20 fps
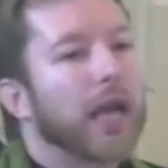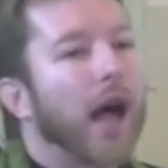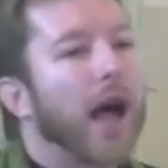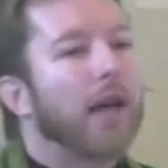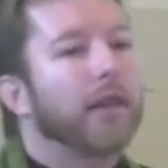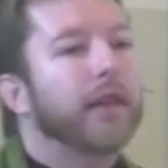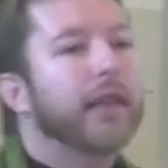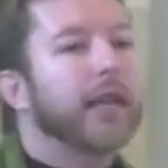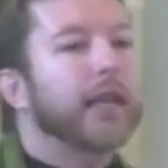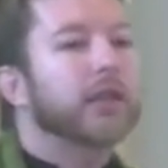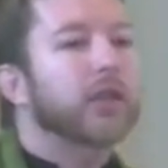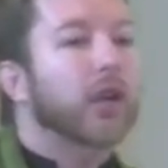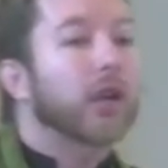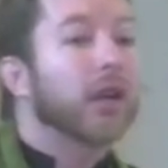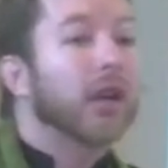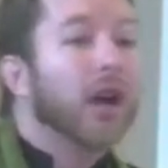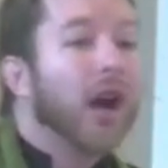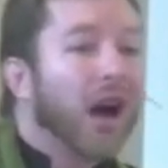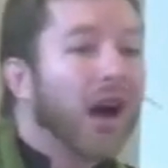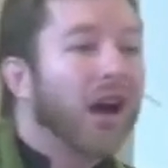Holidays
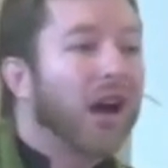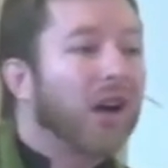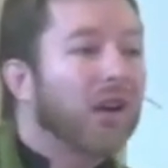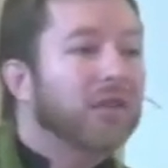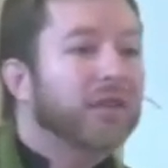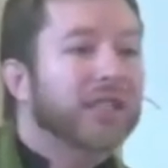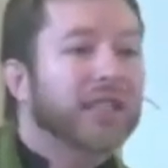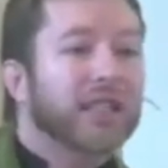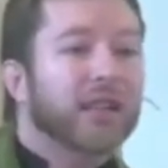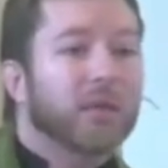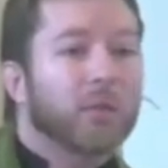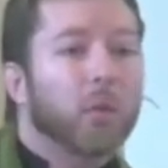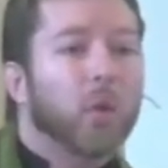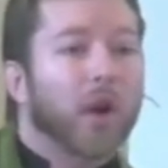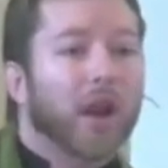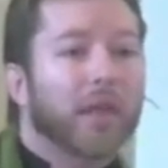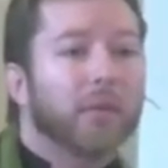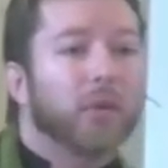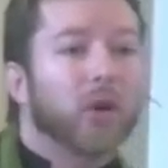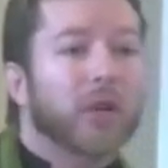are
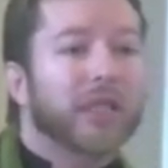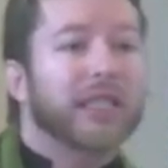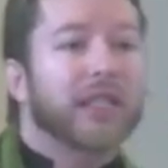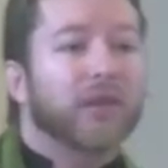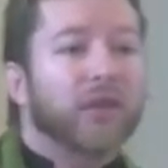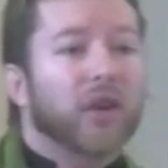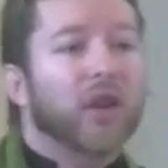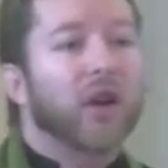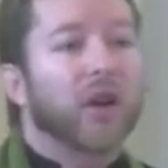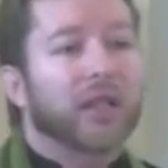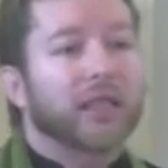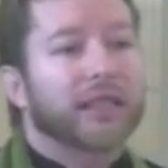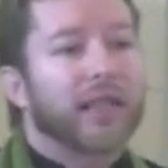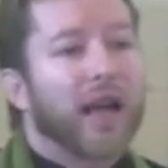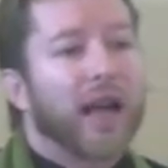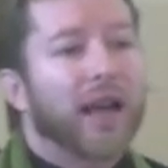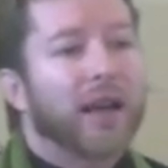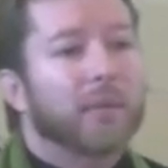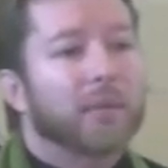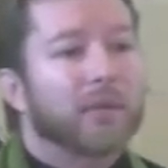one of the more difficult
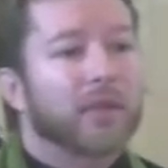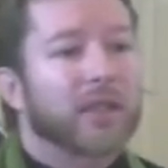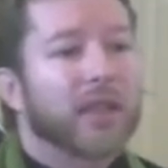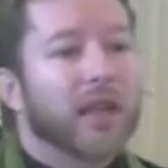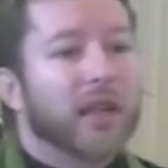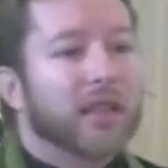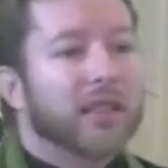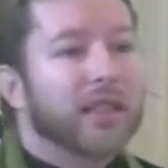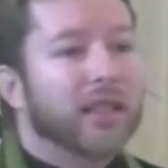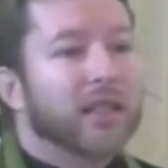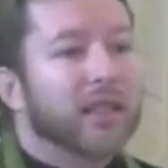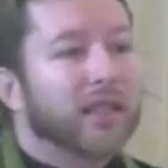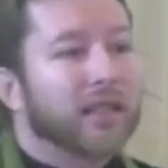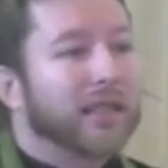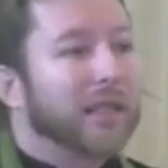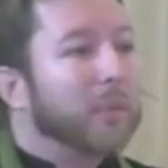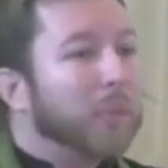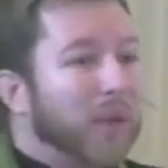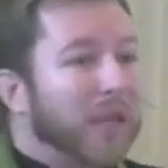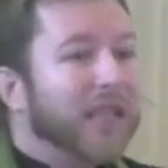times
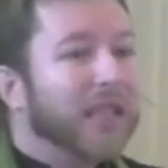to